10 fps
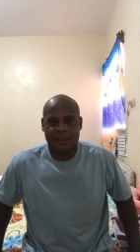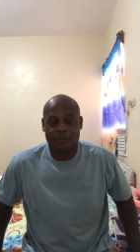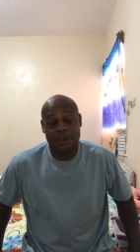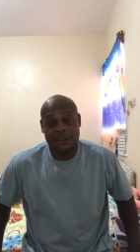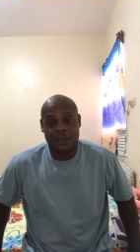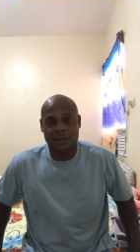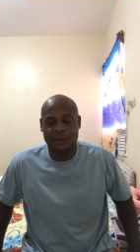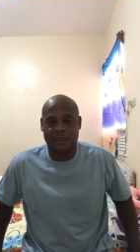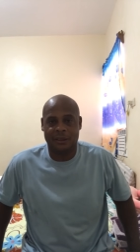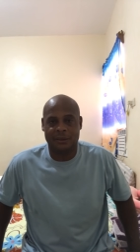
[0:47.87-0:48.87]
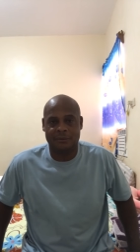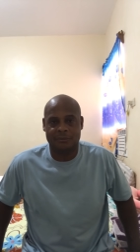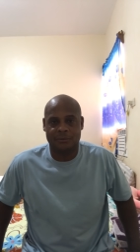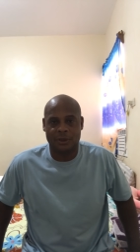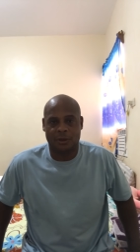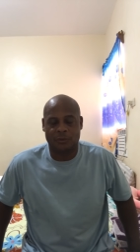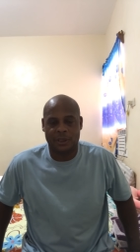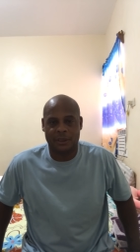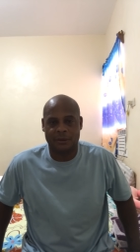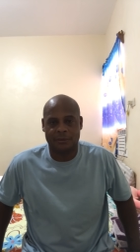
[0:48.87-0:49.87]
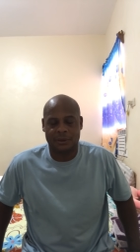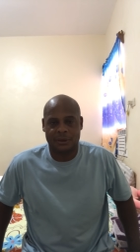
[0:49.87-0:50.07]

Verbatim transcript: Uh, but they're, uh, you know, they're